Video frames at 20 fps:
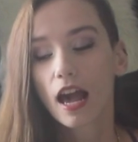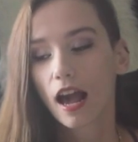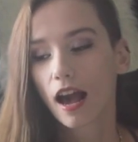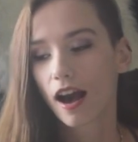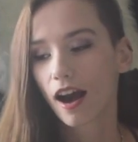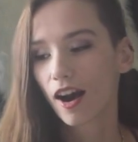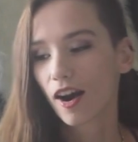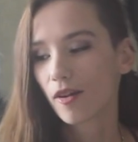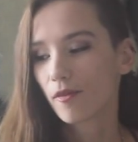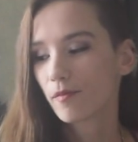
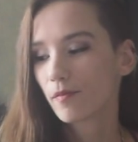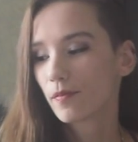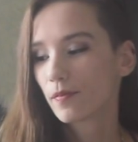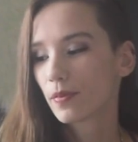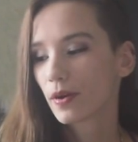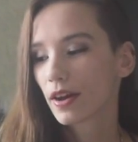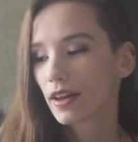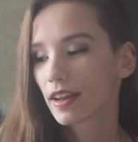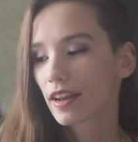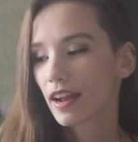
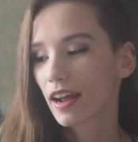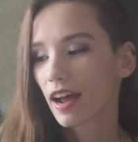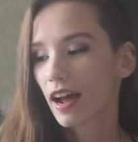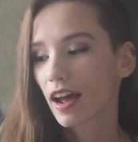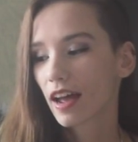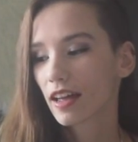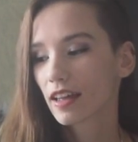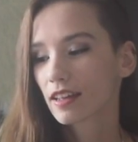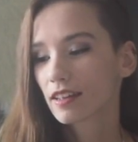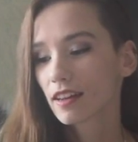But
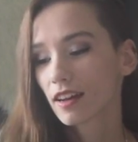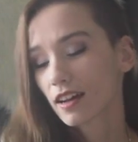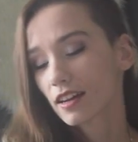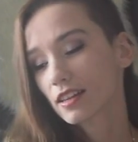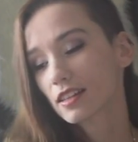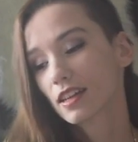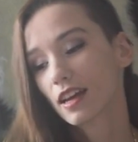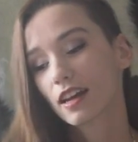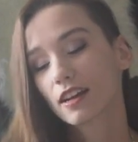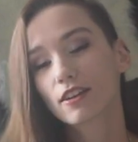I
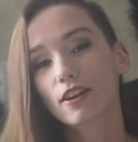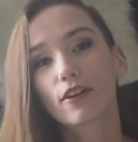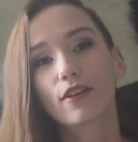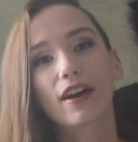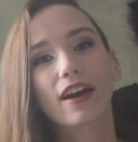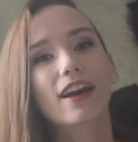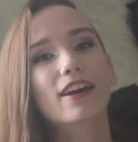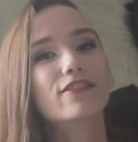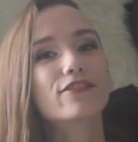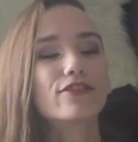don't know,
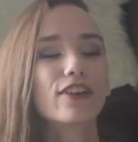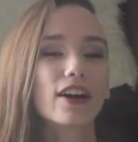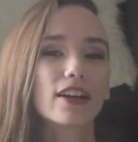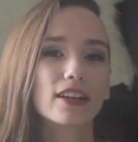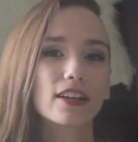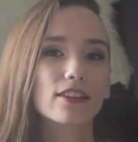I had fun.